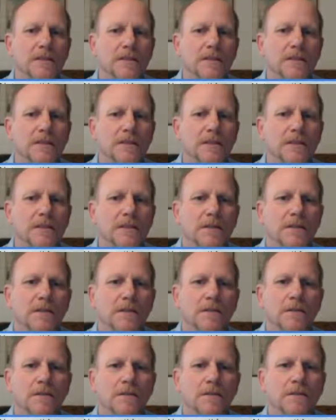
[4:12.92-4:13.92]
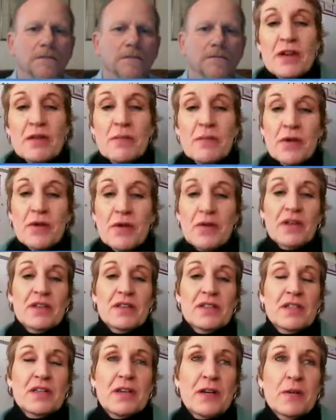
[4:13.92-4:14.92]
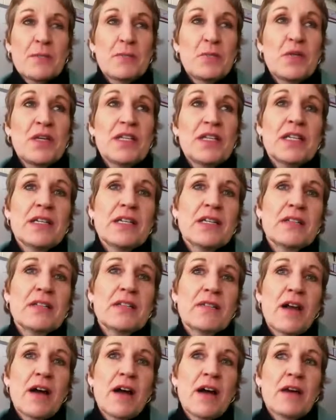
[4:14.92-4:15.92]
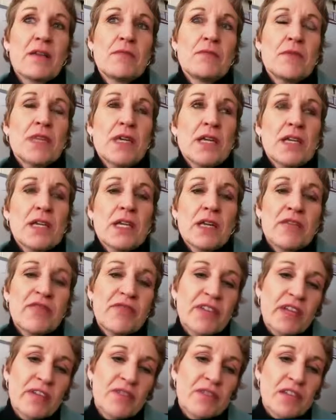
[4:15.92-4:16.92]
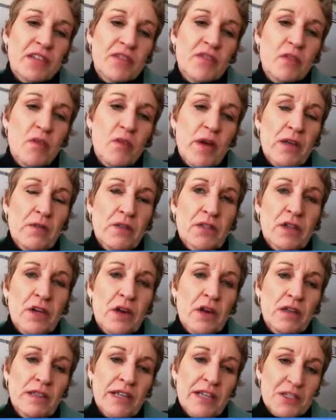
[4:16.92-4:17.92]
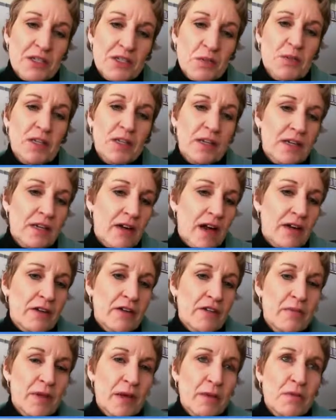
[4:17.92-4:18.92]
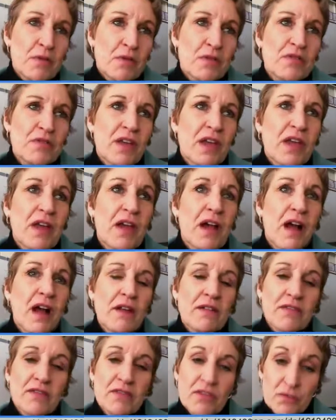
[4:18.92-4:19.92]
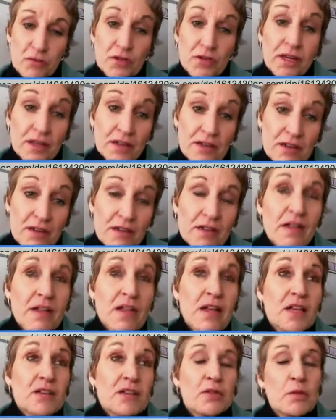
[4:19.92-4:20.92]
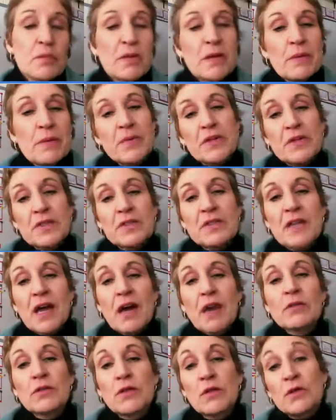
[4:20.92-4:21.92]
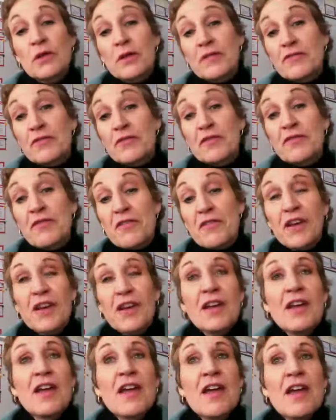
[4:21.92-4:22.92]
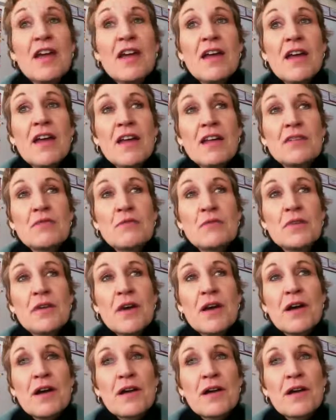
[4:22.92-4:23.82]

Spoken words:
Well, everybody's been great about it. We did a gift giveaway, it was called, last weekend in honor of my birthday through Kindle, so people could download it for free. And